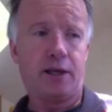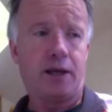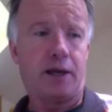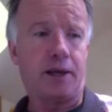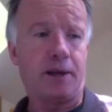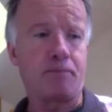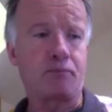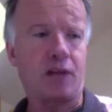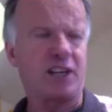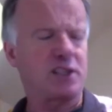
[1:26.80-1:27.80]

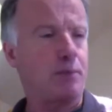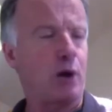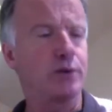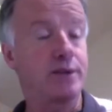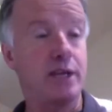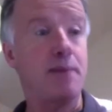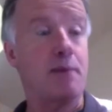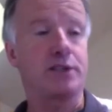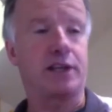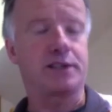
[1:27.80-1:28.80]
And I suppose the
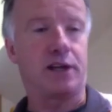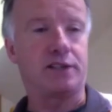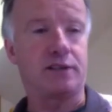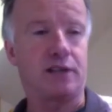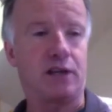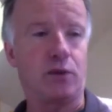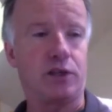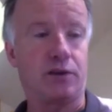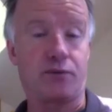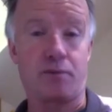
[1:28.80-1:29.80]
most exciting thing we're
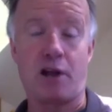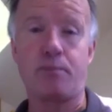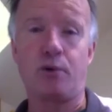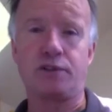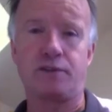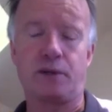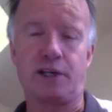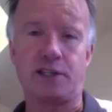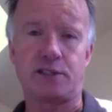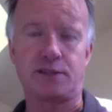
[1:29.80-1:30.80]
doing, from my point of view at
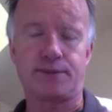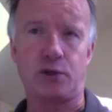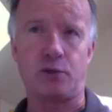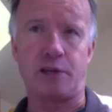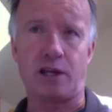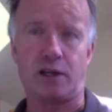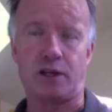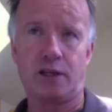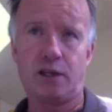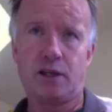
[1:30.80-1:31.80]
least, is filming
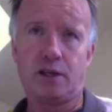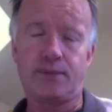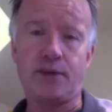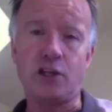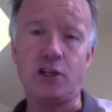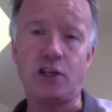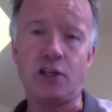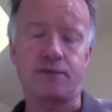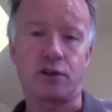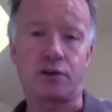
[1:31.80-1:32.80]
a
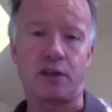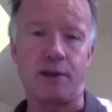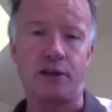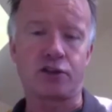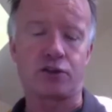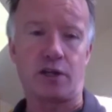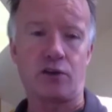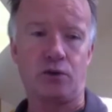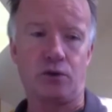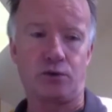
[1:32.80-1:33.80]
feature-length documentary
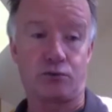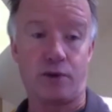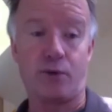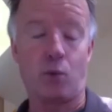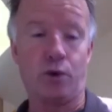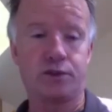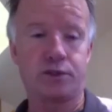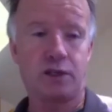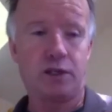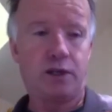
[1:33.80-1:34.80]
called
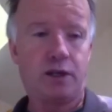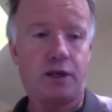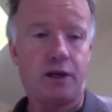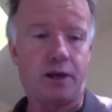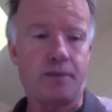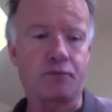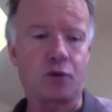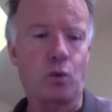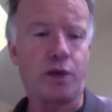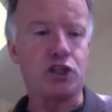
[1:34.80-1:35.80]
Riverwoods,
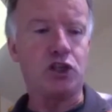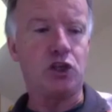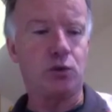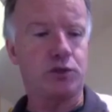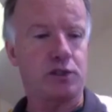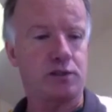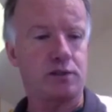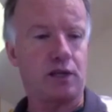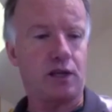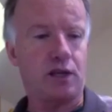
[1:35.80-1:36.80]
which uses
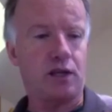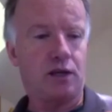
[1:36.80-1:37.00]
the